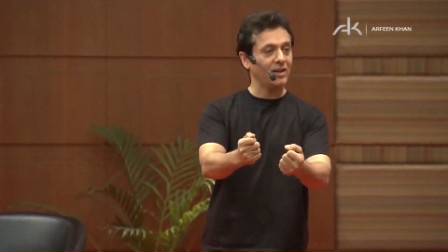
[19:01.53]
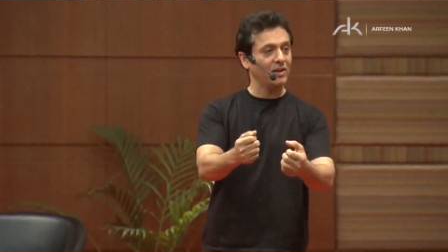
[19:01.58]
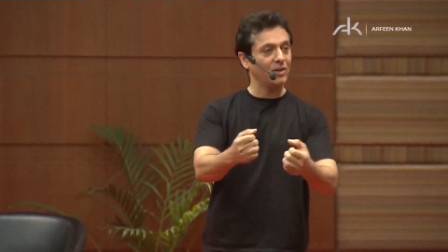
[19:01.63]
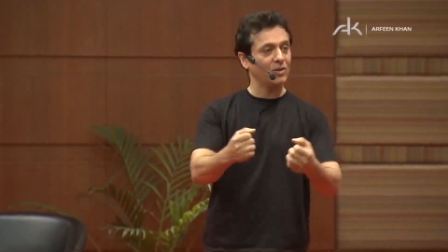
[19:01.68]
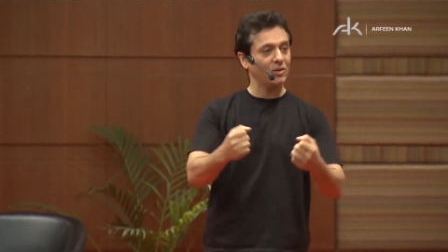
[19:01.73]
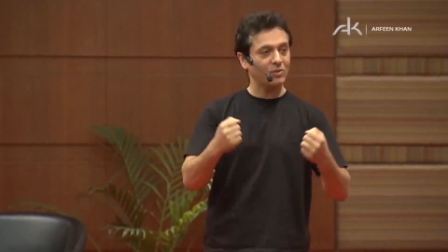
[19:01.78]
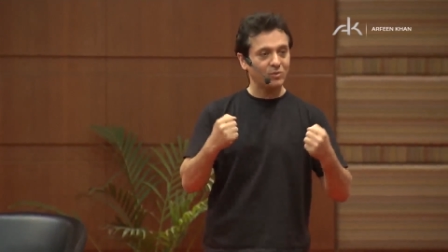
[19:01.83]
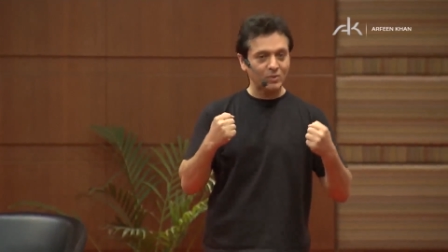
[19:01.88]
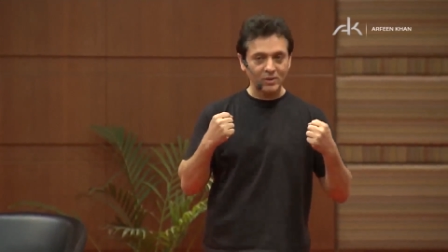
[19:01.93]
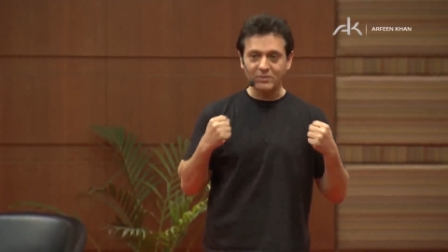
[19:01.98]

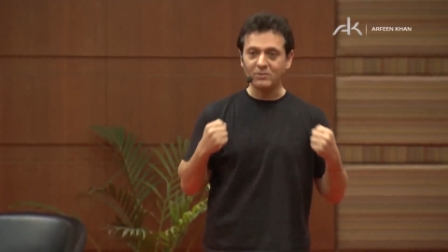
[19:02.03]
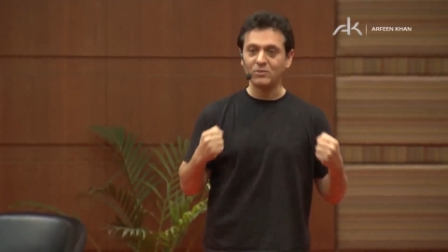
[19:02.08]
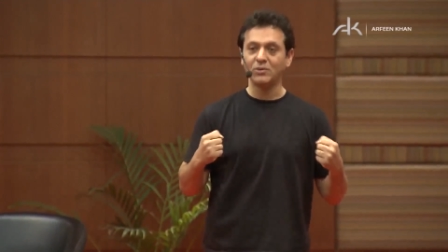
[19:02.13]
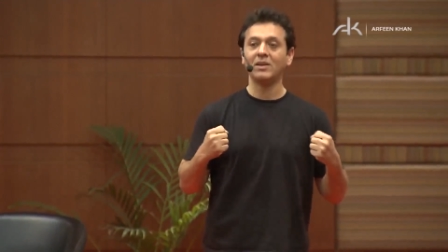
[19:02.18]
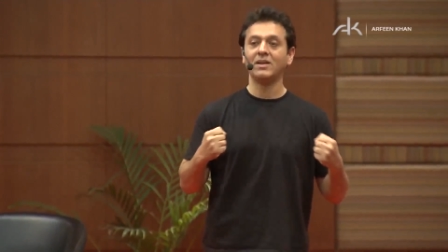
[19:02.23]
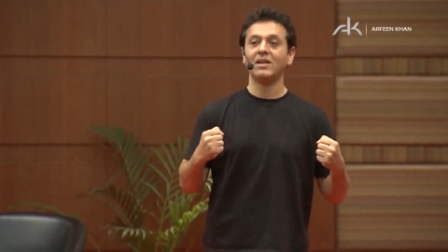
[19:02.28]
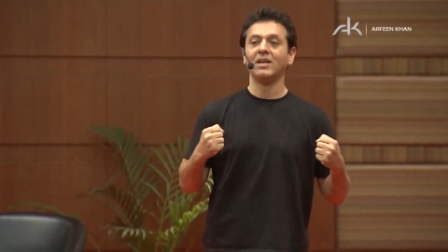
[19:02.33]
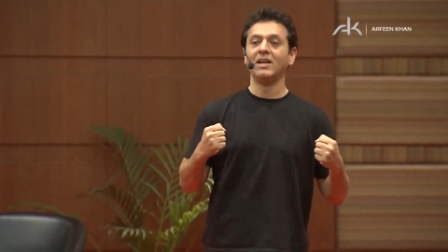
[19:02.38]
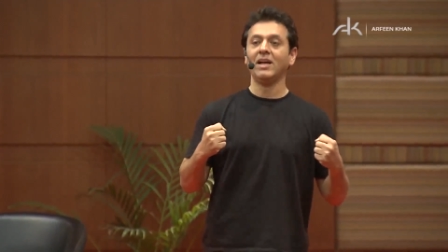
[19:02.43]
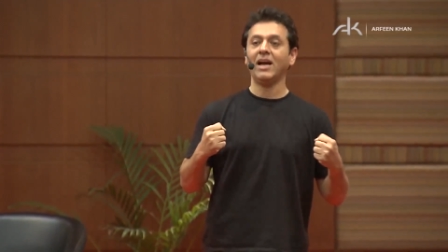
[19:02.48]
Look,
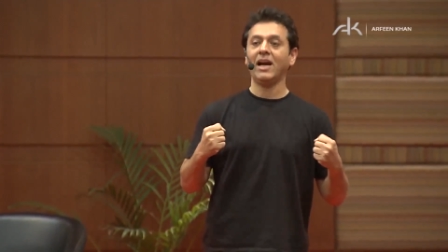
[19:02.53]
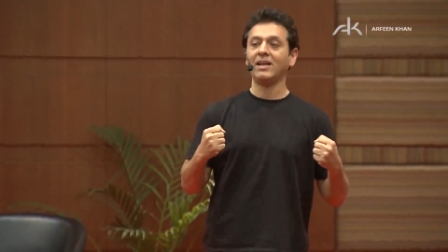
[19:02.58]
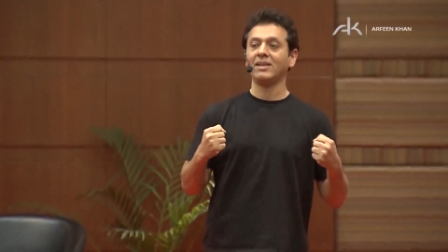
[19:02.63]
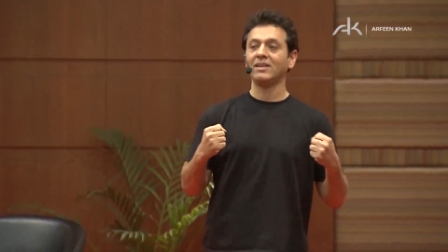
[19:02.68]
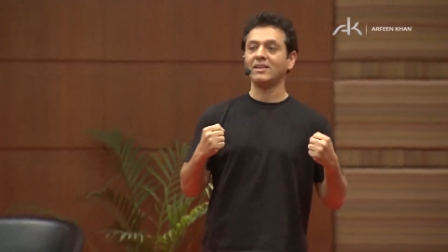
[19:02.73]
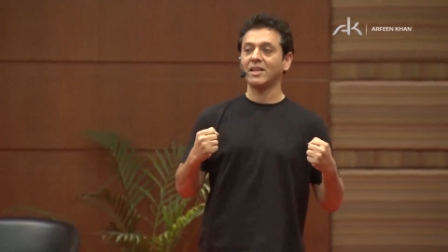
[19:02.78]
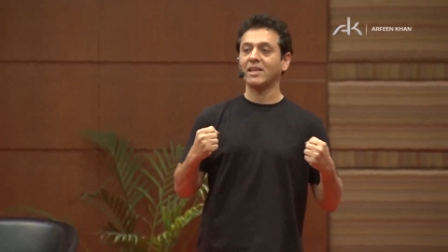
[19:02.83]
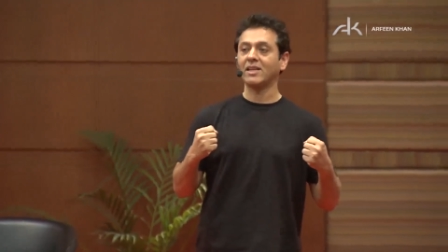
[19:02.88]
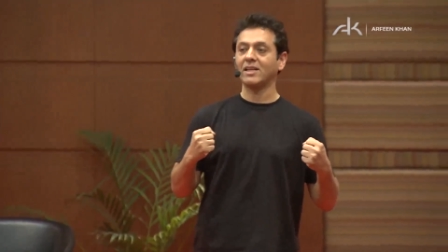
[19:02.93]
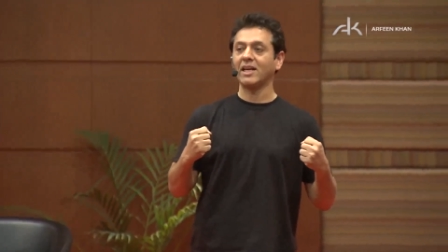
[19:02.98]
we're
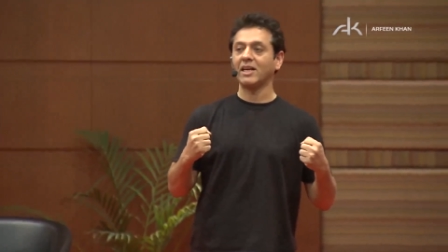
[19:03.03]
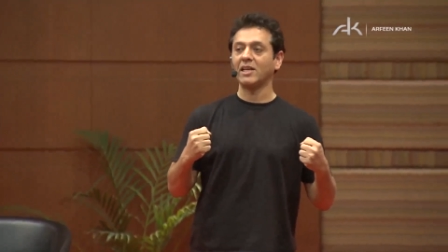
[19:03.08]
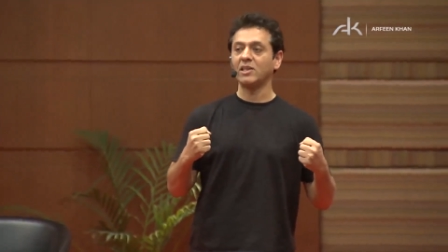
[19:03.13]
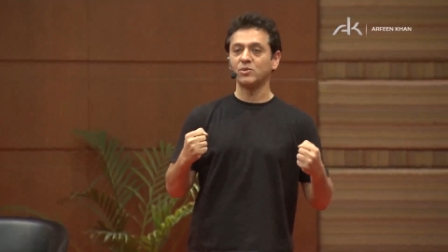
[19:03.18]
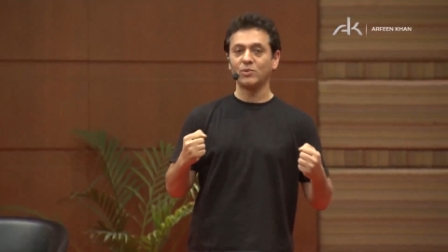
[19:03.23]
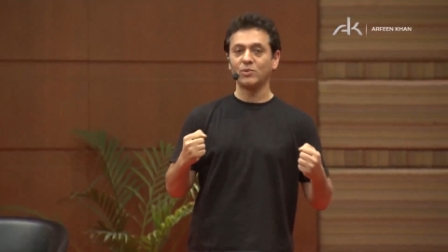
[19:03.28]
at this age, we're